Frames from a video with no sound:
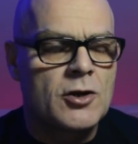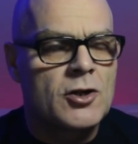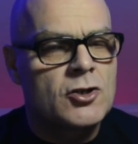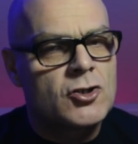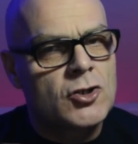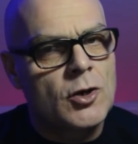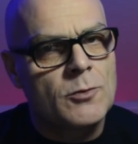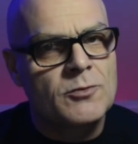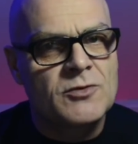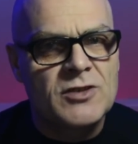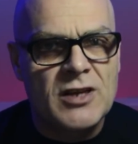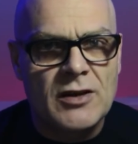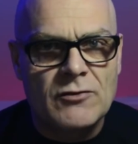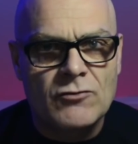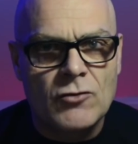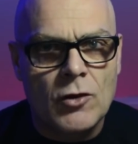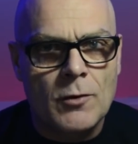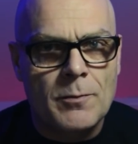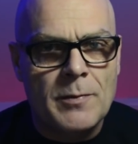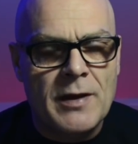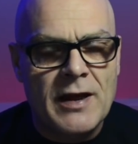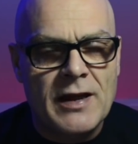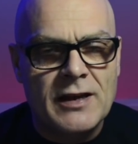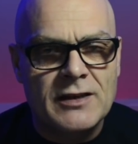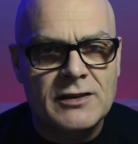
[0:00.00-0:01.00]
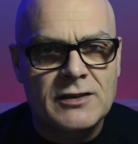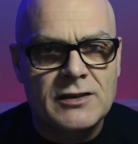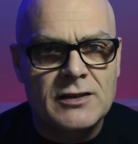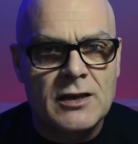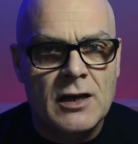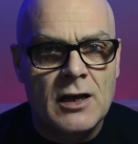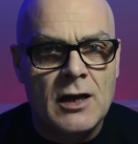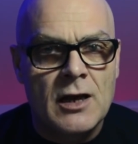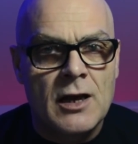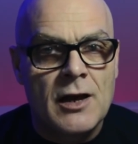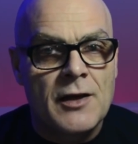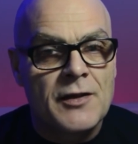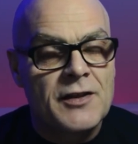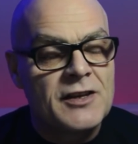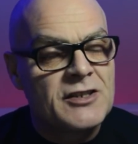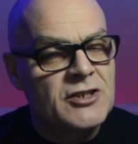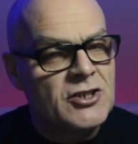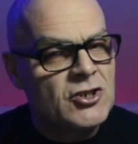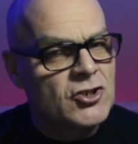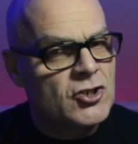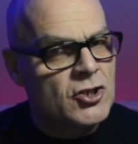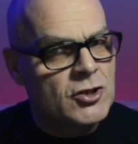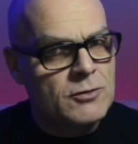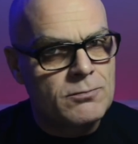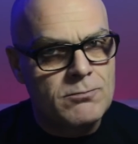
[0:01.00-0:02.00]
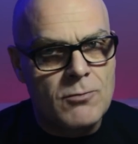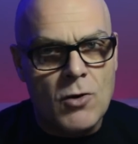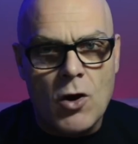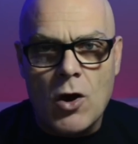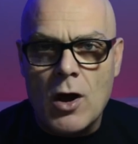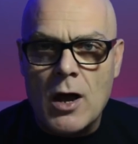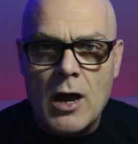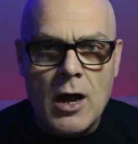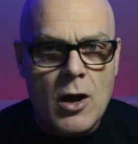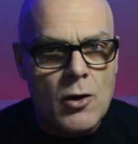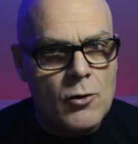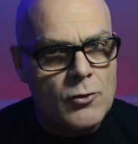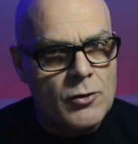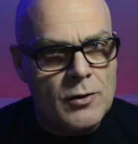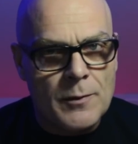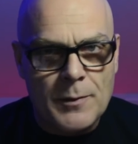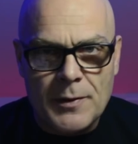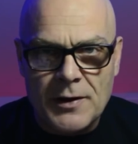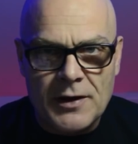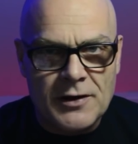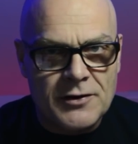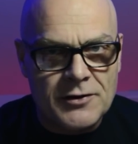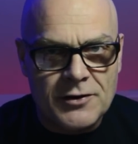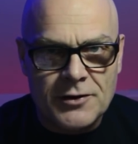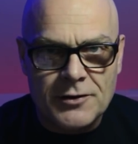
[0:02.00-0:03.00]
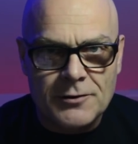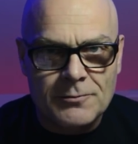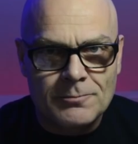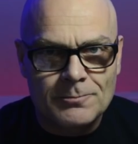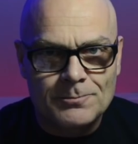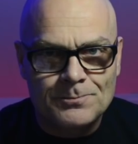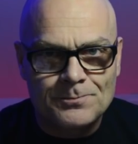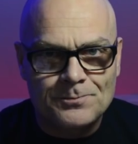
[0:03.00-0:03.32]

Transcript: the top 10 rock bands, this is just my own opinion.